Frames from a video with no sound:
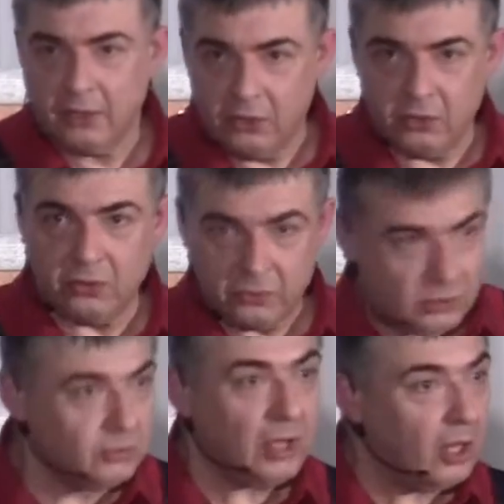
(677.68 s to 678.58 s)
you
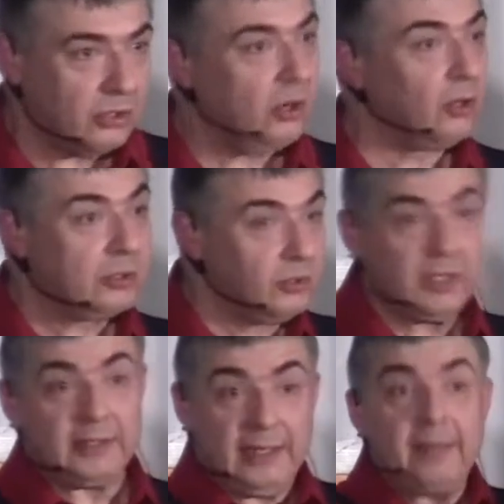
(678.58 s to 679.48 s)
do not go to
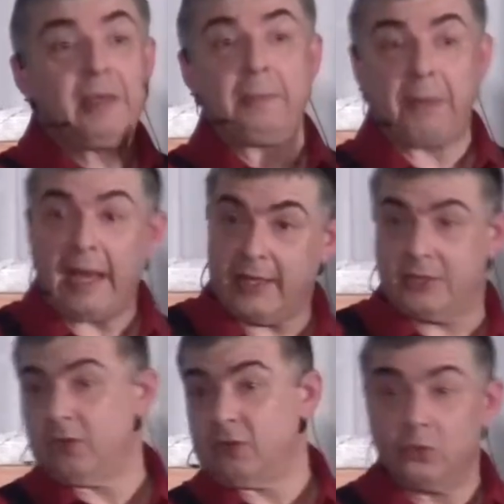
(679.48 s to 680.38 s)
the dreamy
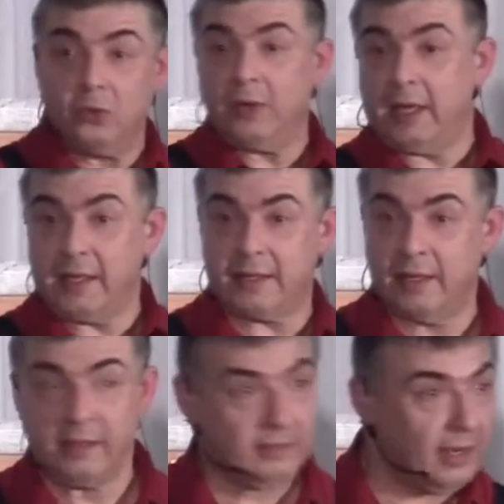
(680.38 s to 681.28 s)
pastor who is
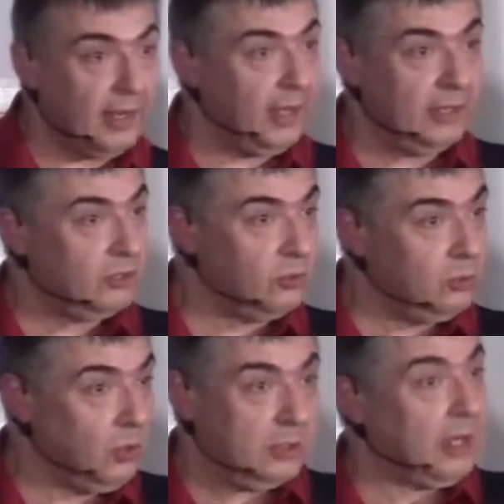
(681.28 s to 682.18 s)
trying to
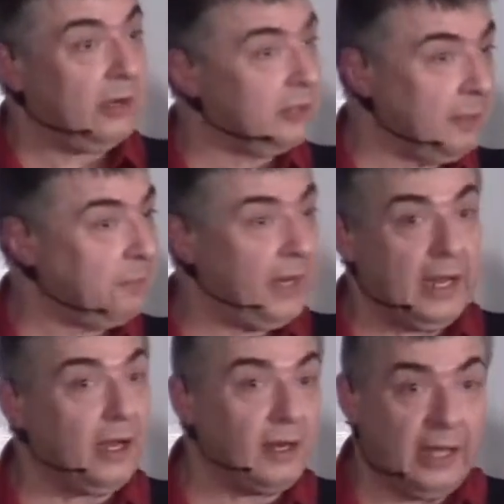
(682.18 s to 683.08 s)
work out a
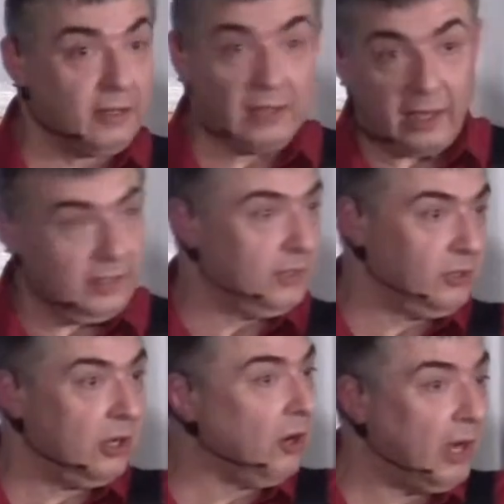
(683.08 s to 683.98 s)
prayer and doesn't
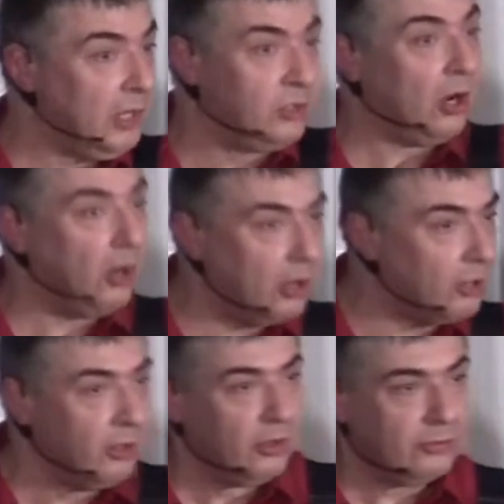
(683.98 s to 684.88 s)
know a
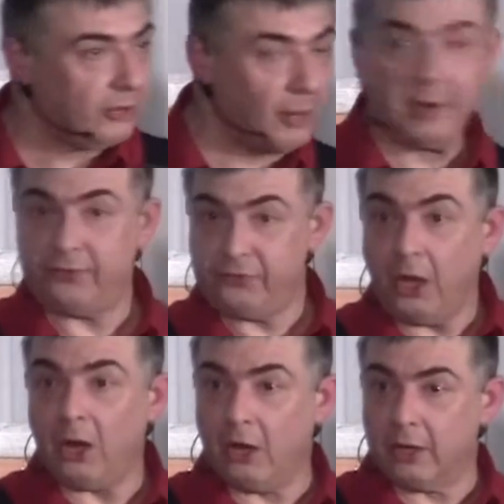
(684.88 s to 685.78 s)
door from a
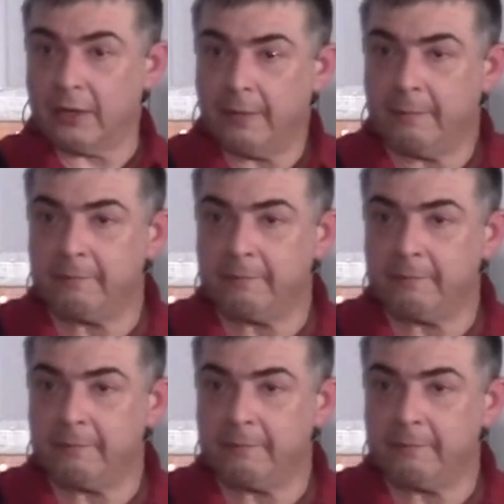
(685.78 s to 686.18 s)
floor.